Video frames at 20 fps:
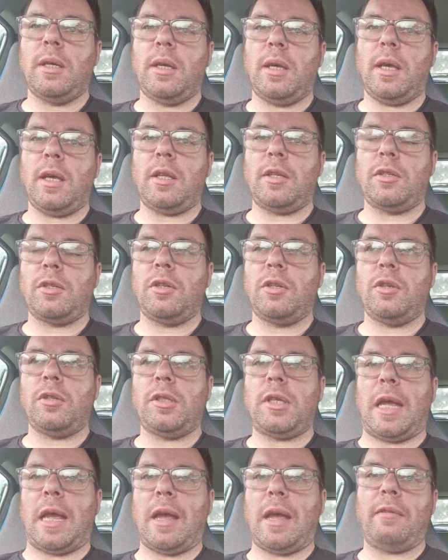it's good
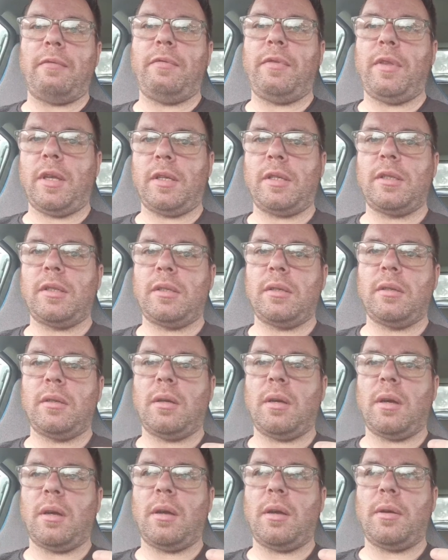to have this.
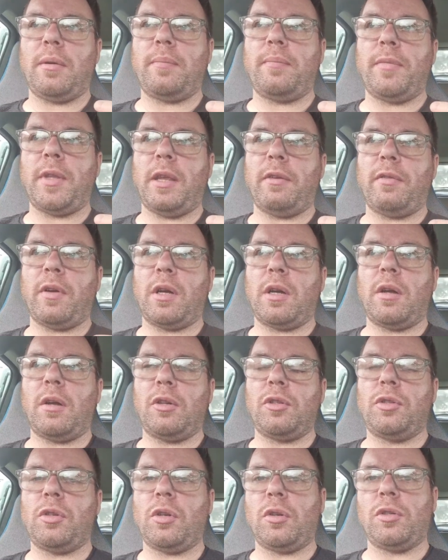If I
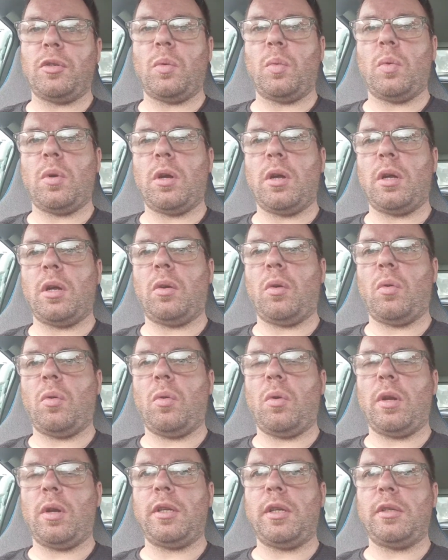can't charge at work
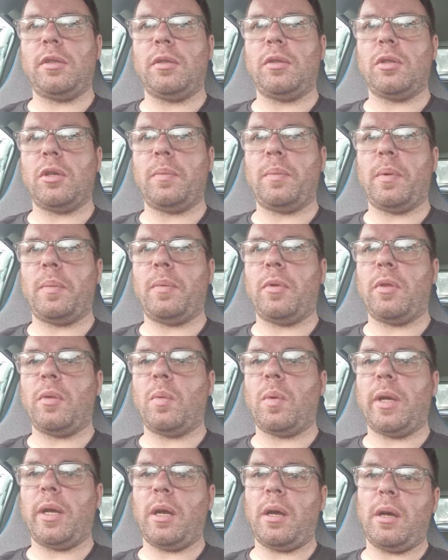or I need to top up on the
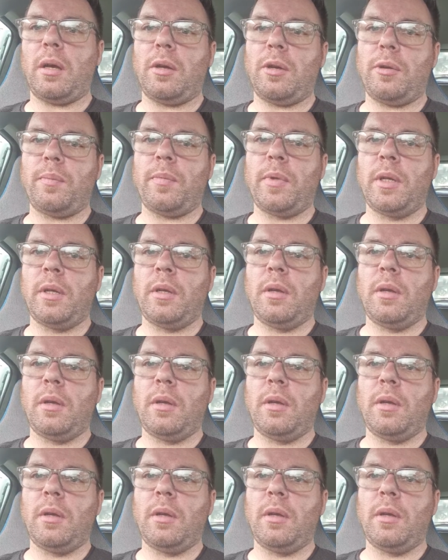way home,